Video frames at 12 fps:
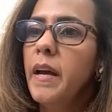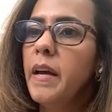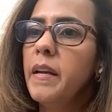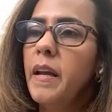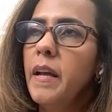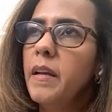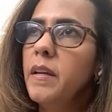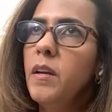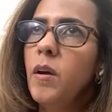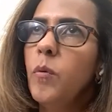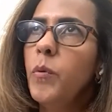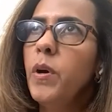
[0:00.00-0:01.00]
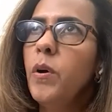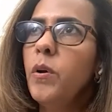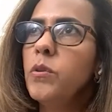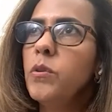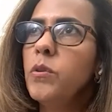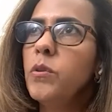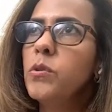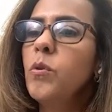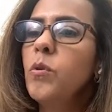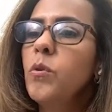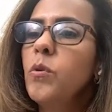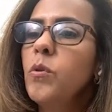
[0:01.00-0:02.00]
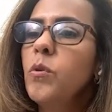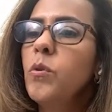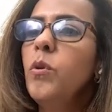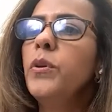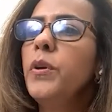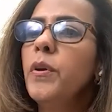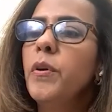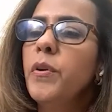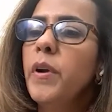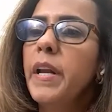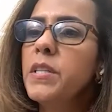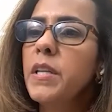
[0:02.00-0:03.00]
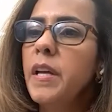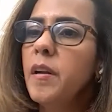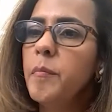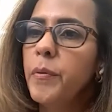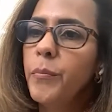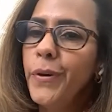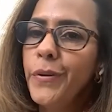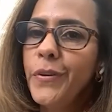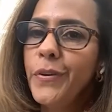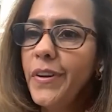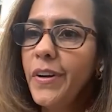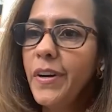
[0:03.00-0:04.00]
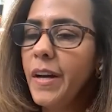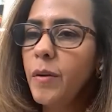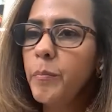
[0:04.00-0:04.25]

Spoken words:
And we go to school. You're an engineer, but you don't learn how to build